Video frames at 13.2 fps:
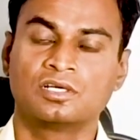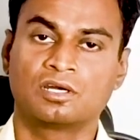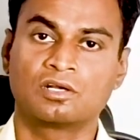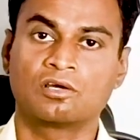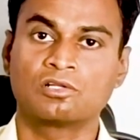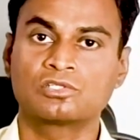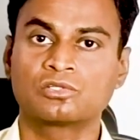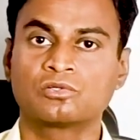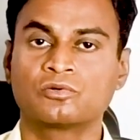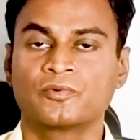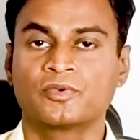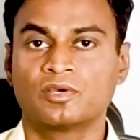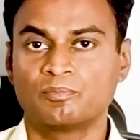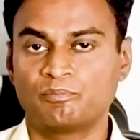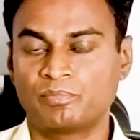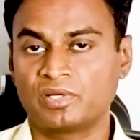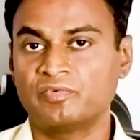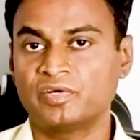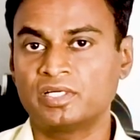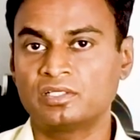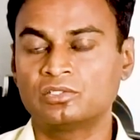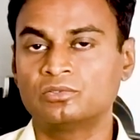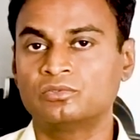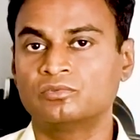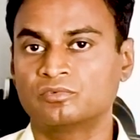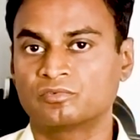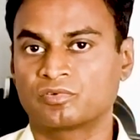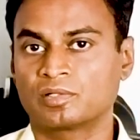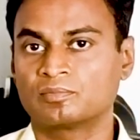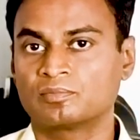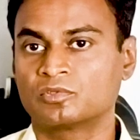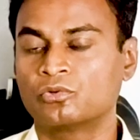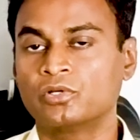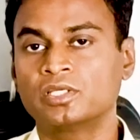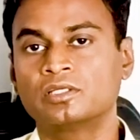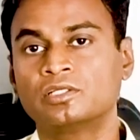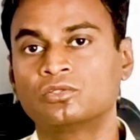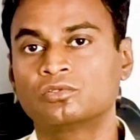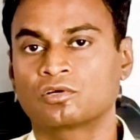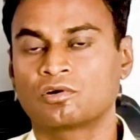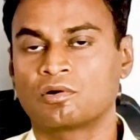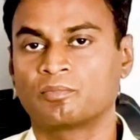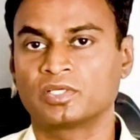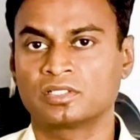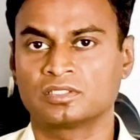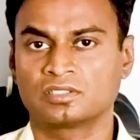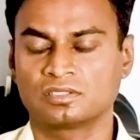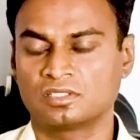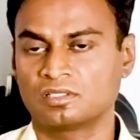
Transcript: and also prevent you from going into the complication.